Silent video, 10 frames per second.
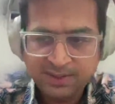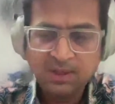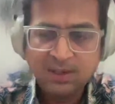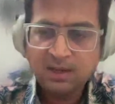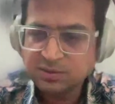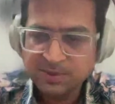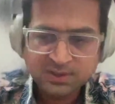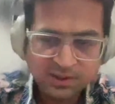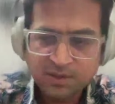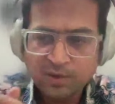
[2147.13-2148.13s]
just to make sure that
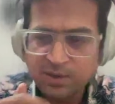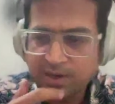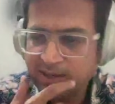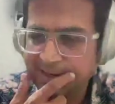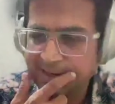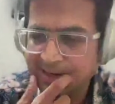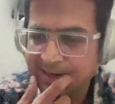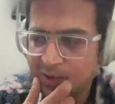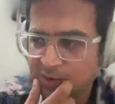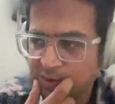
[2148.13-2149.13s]
they're doing okay,
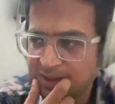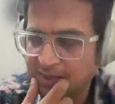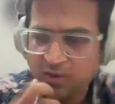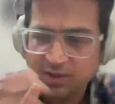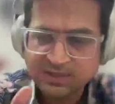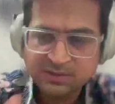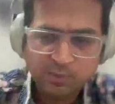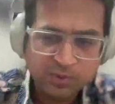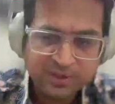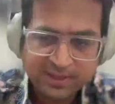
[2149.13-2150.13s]
and they've got the
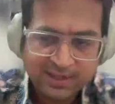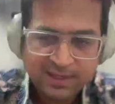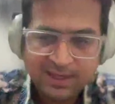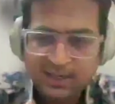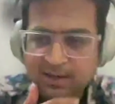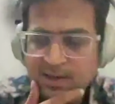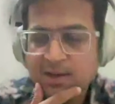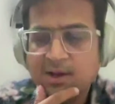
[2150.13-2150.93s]
support that they need,